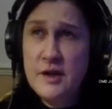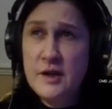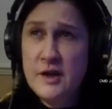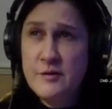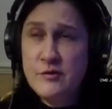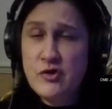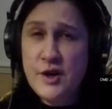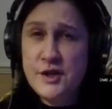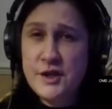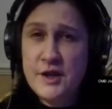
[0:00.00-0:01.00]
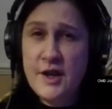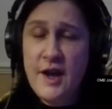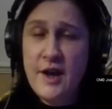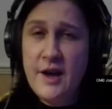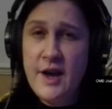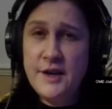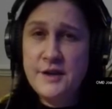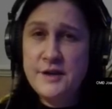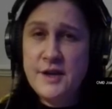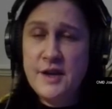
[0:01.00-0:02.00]
uh, tragic uh,
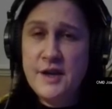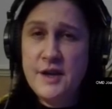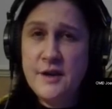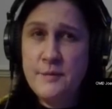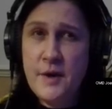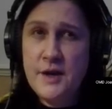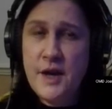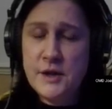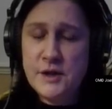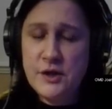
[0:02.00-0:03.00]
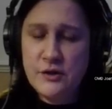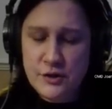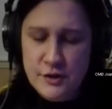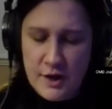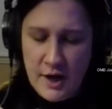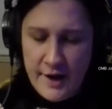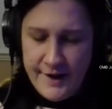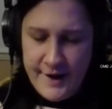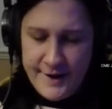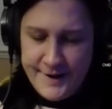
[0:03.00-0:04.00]
end um, and the execution.
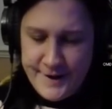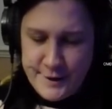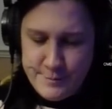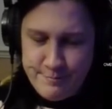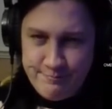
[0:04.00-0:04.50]
Um,